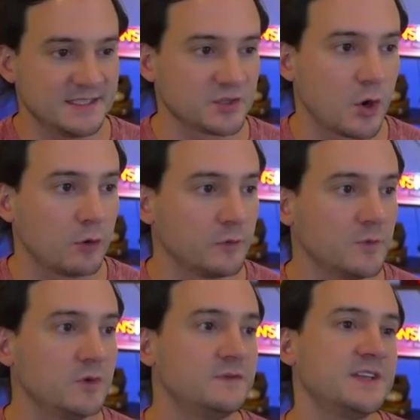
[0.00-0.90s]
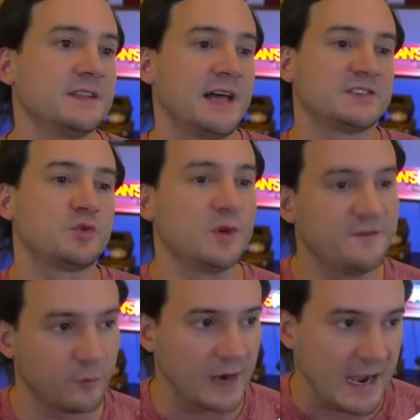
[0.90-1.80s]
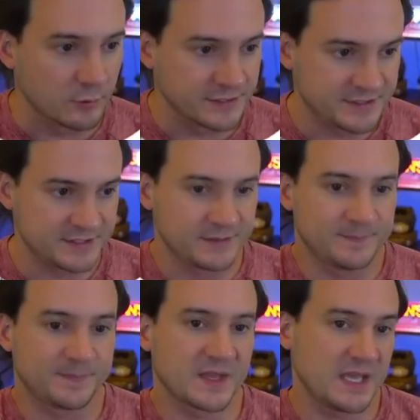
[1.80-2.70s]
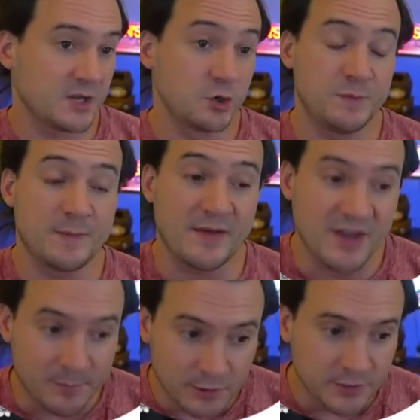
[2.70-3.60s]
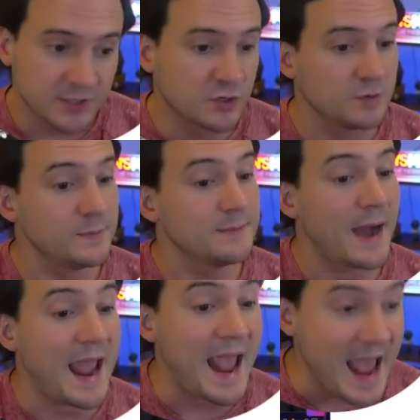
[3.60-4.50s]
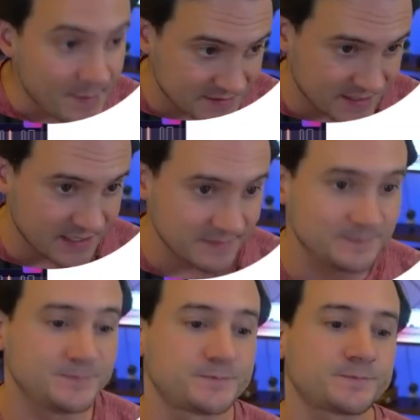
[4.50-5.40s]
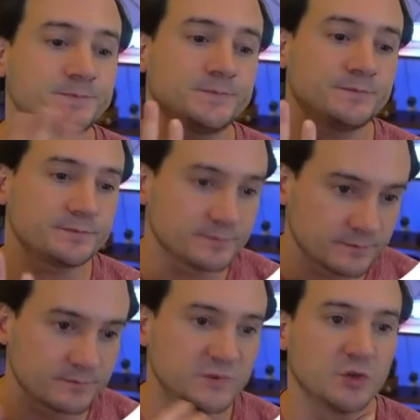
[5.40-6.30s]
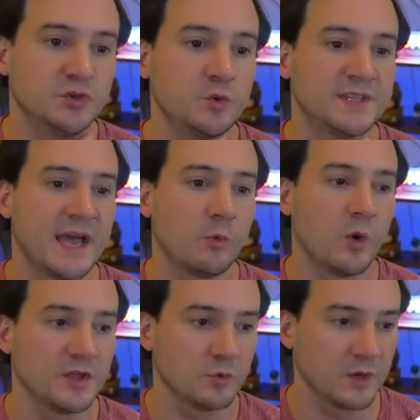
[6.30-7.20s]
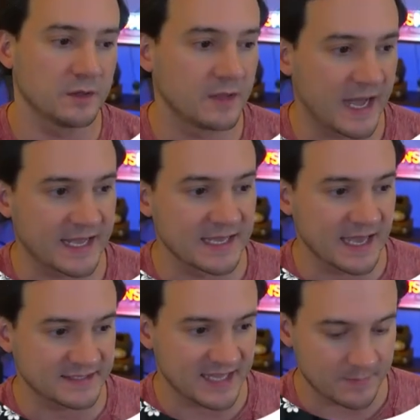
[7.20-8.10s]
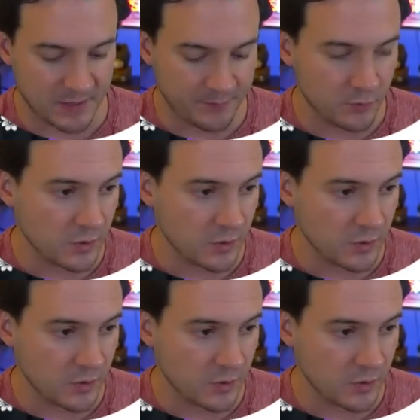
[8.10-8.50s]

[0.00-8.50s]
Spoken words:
These are all removed in the last 24 hours. Could be by the uploader, could be by Amazon. So do with that what you will. I can guess that people who